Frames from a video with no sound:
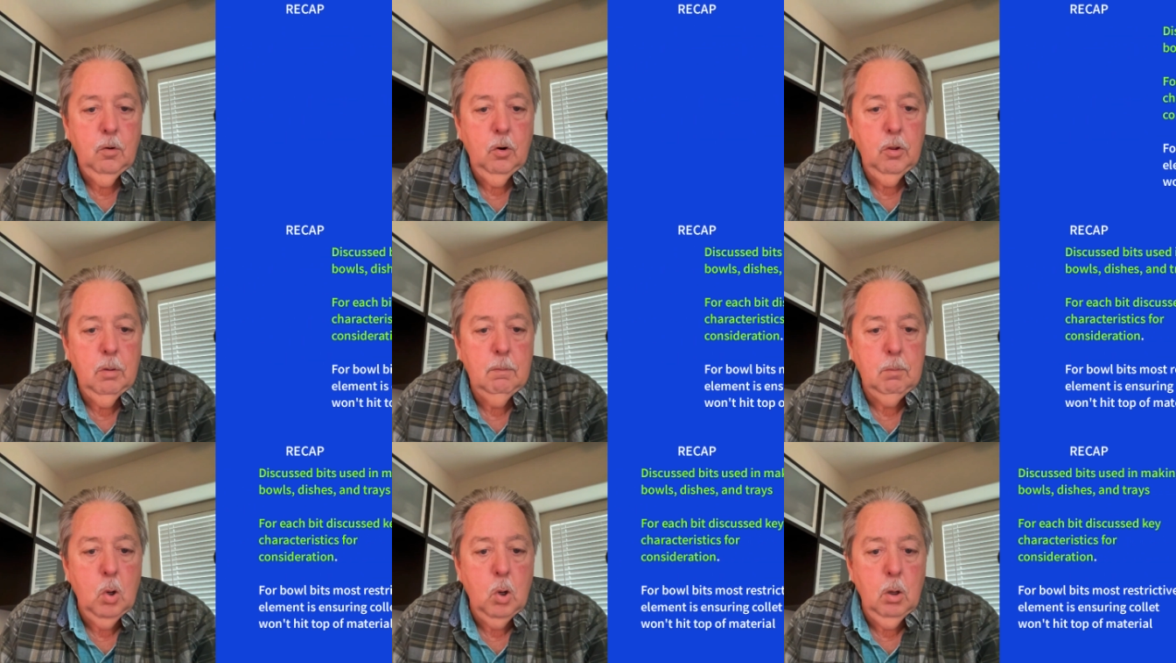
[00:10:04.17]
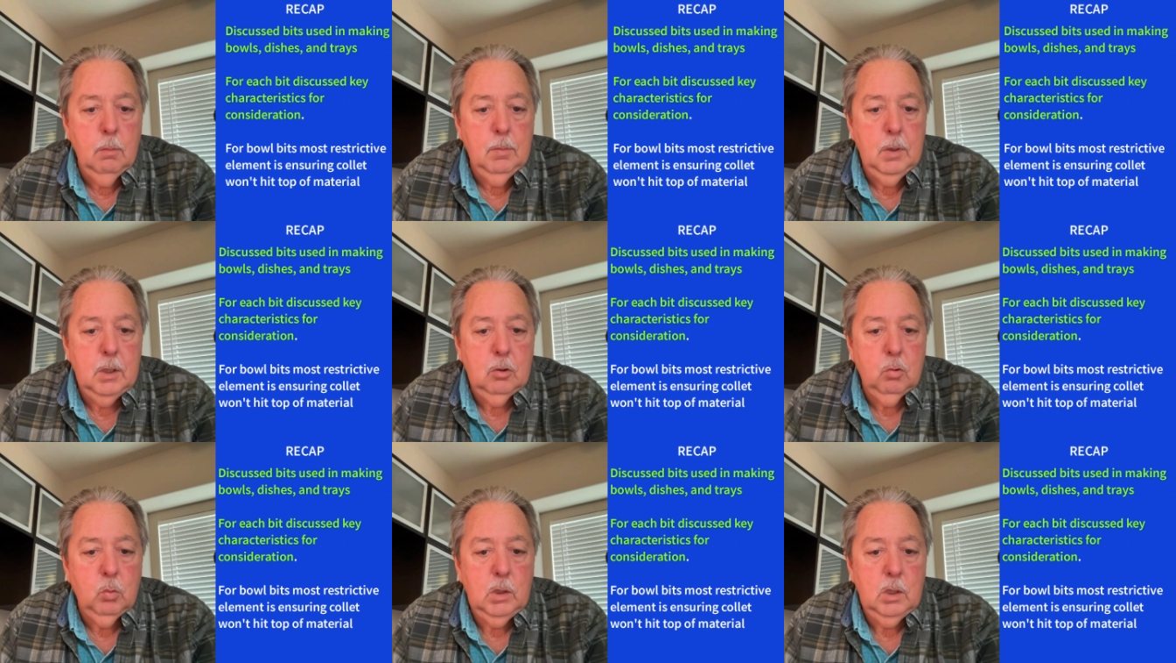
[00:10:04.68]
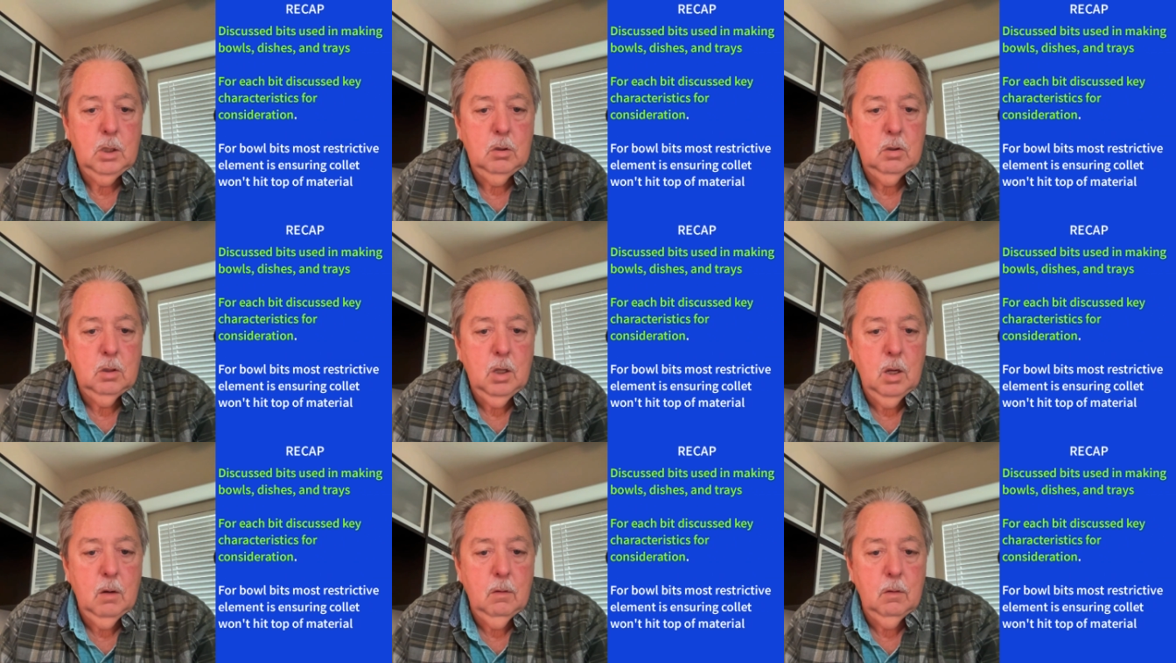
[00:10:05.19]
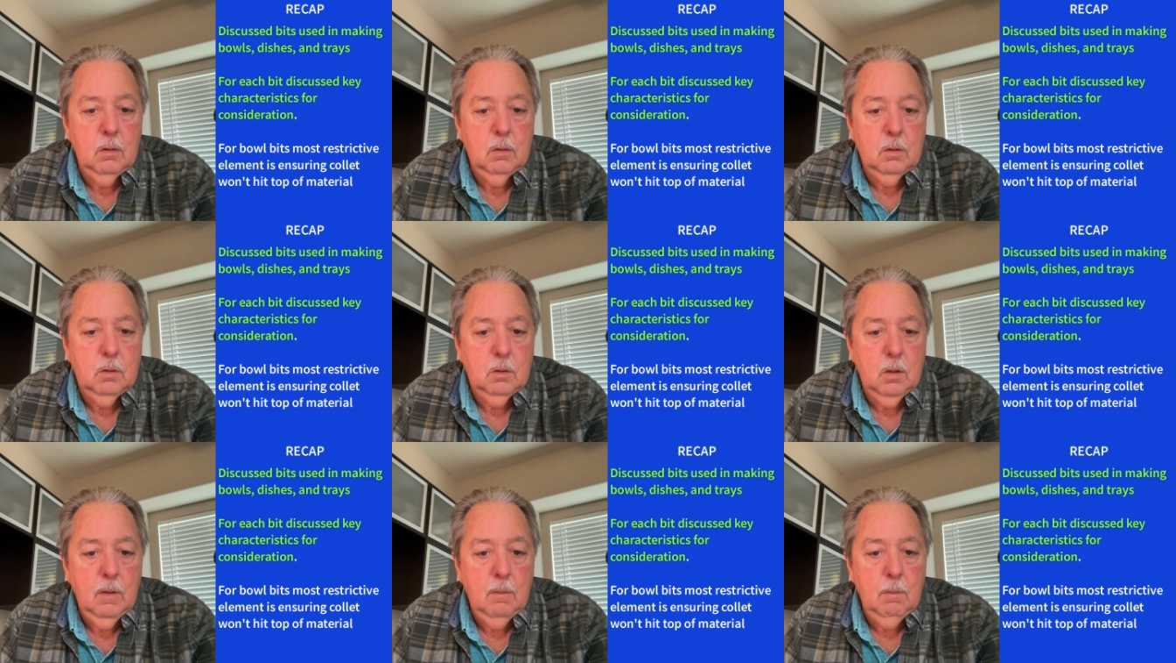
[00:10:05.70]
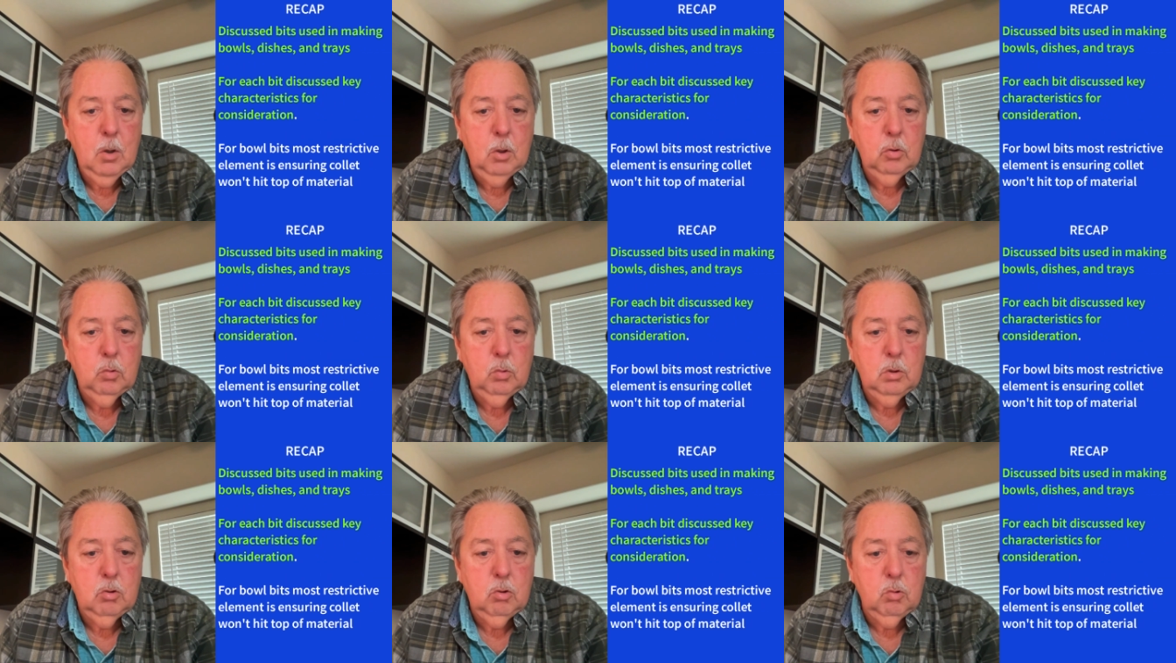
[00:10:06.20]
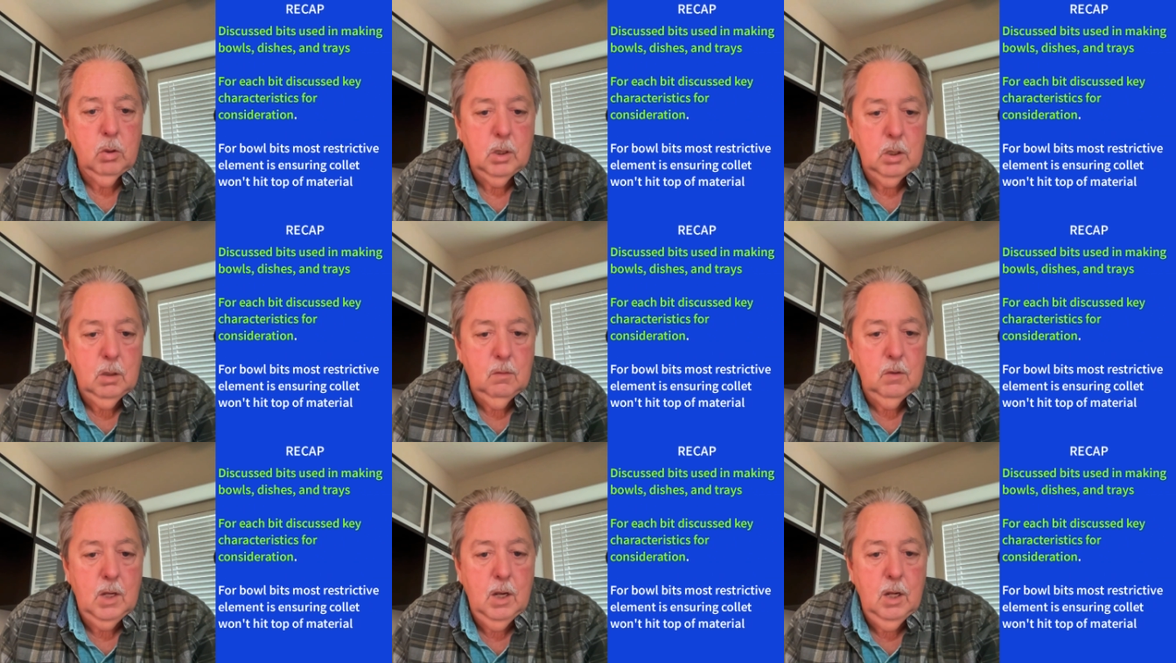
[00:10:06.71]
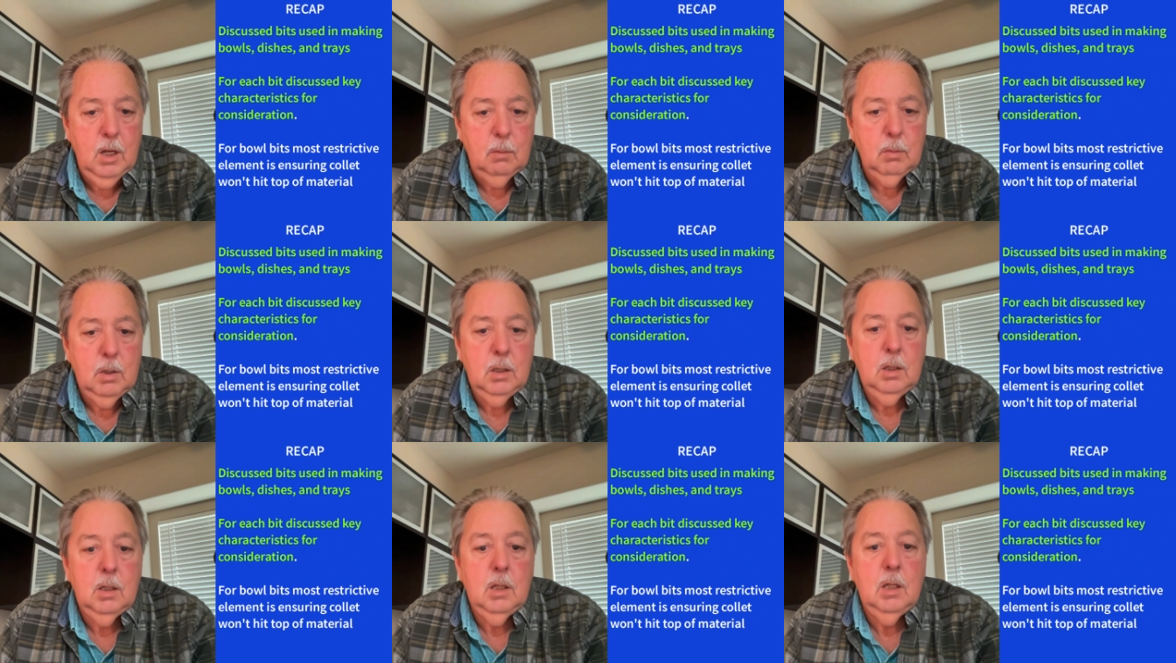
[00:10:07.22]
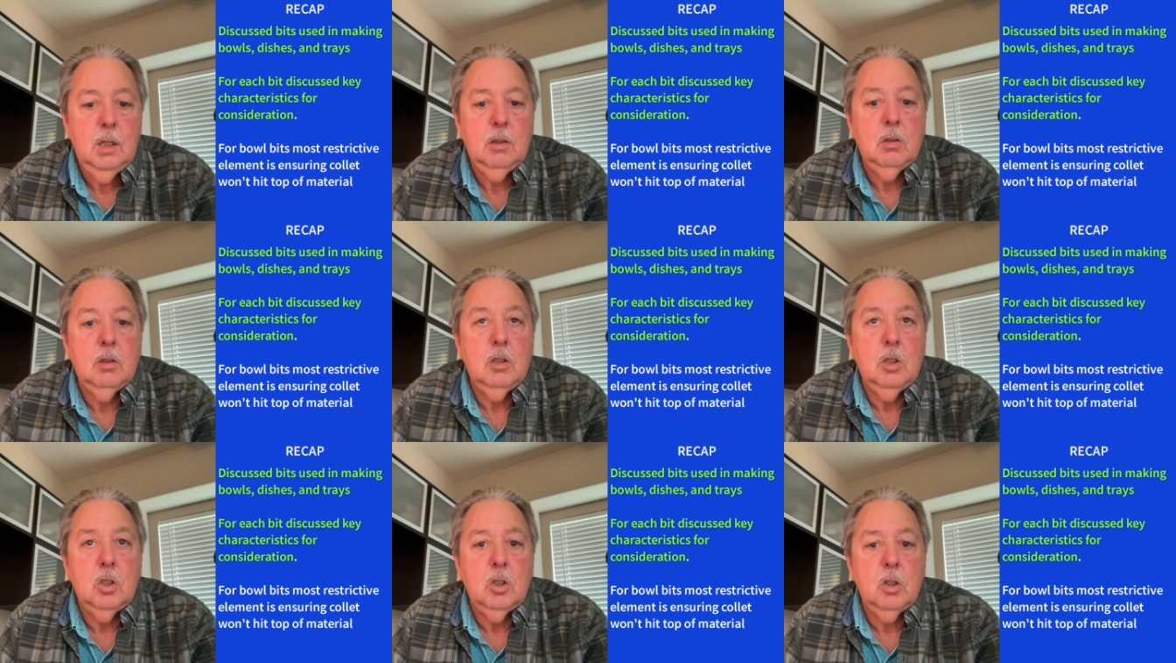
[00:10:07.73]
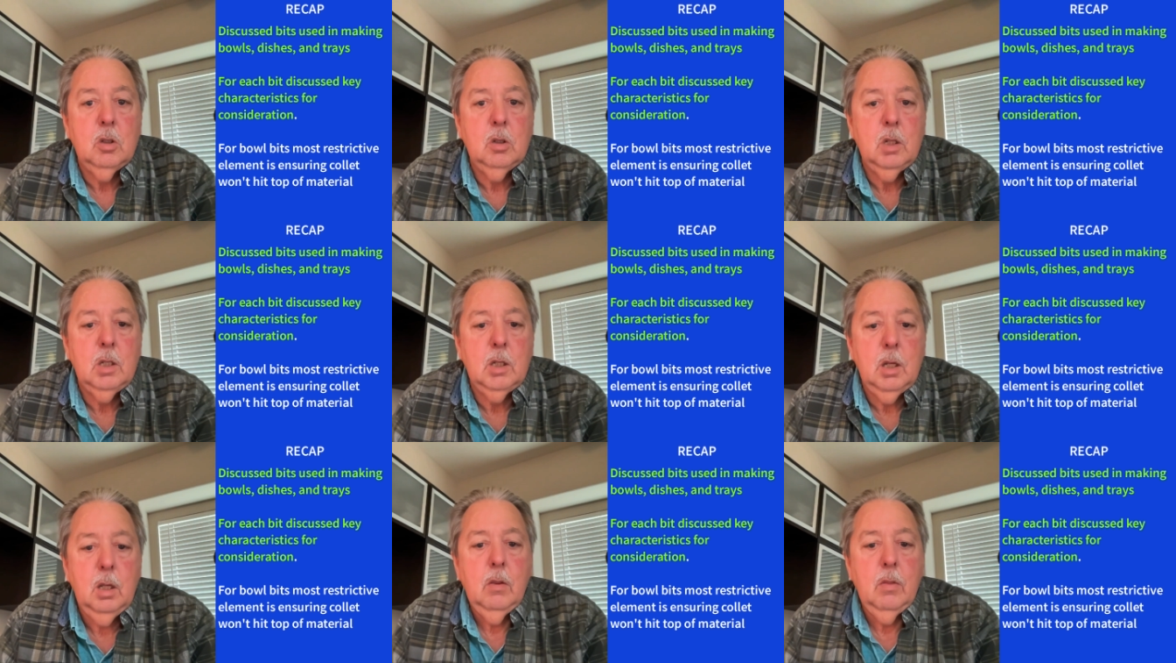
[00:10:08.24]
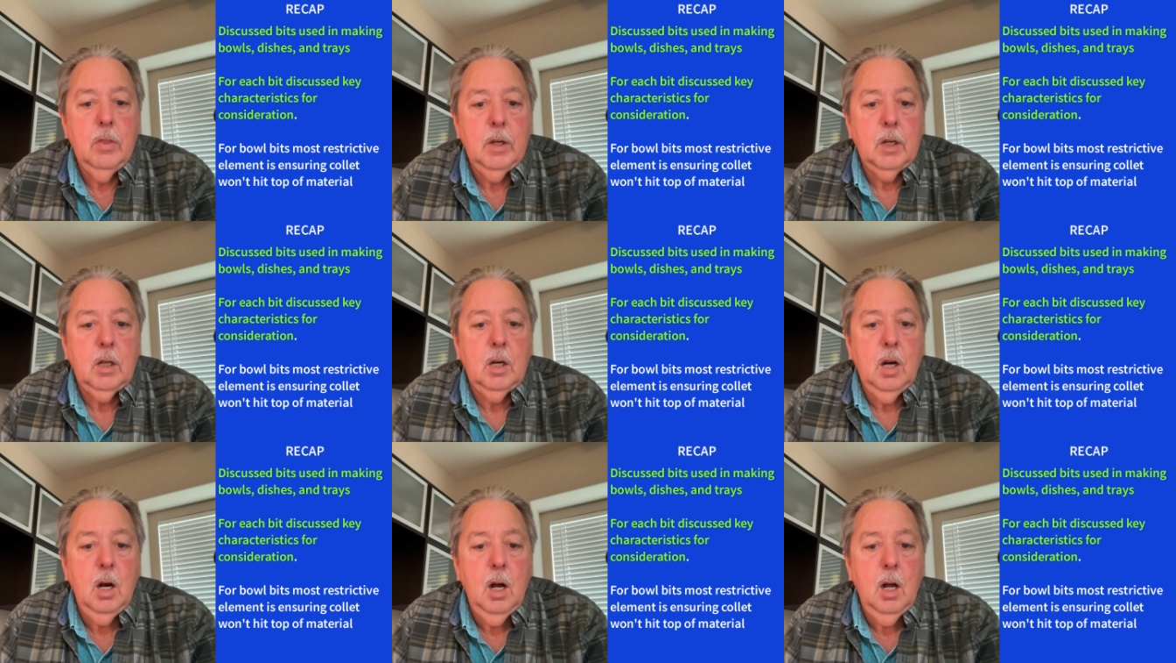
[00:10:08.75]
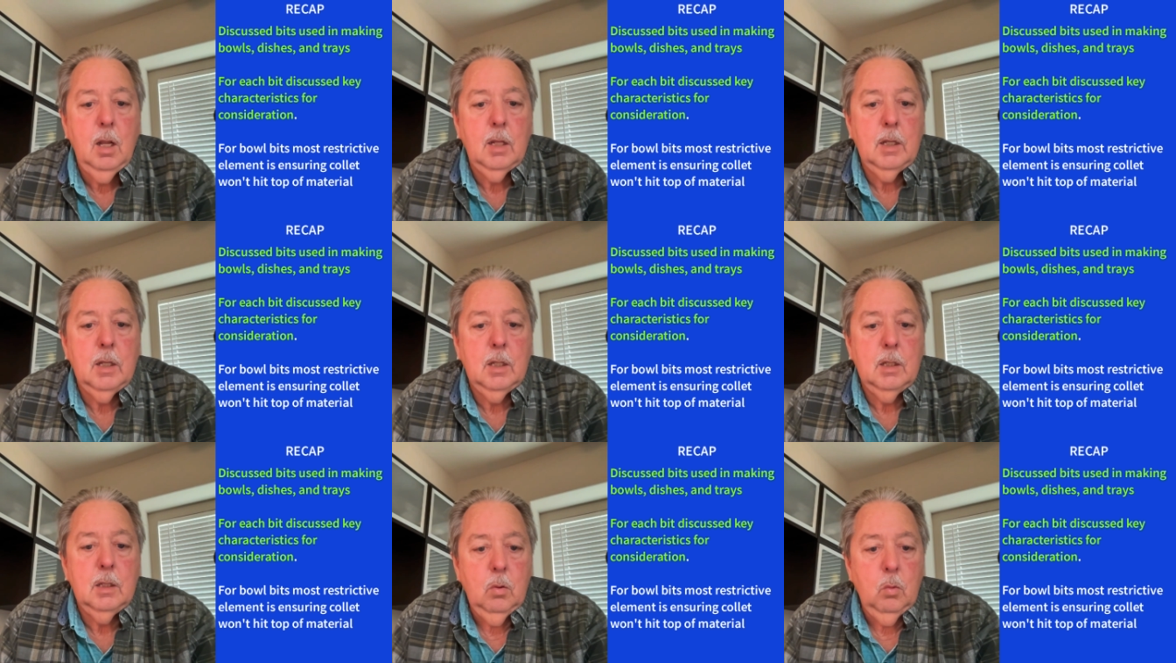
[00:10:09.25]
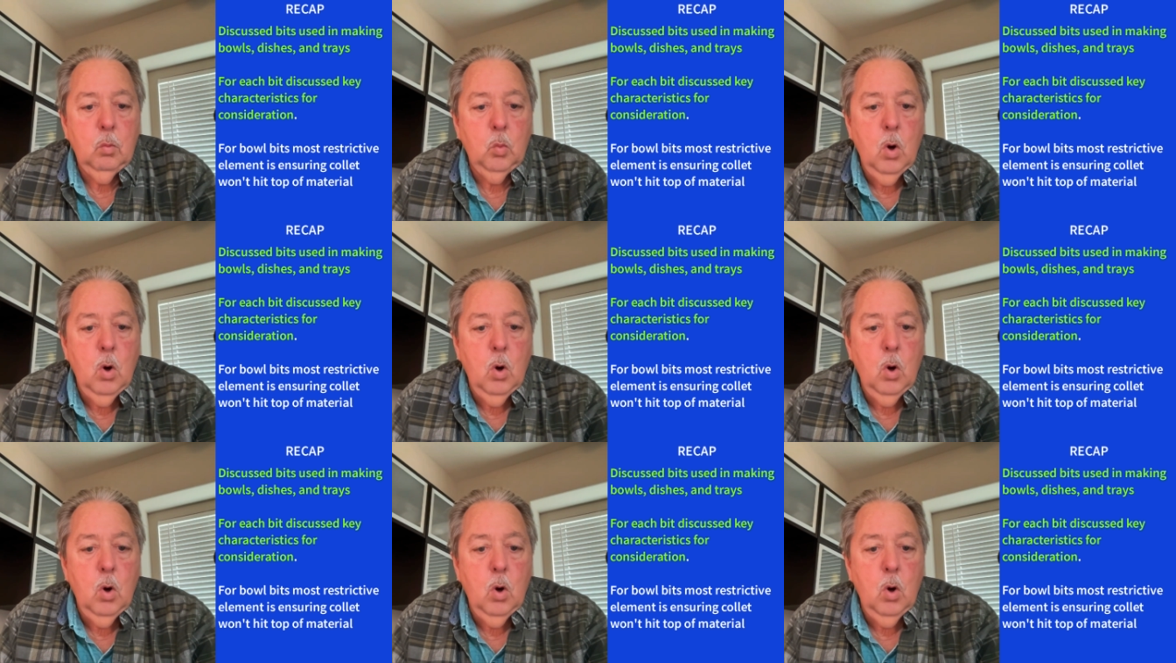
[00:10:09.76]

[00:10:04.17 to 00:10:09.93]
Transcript: For the bowl bits, we discussed the most restrictive element is ensuring the collet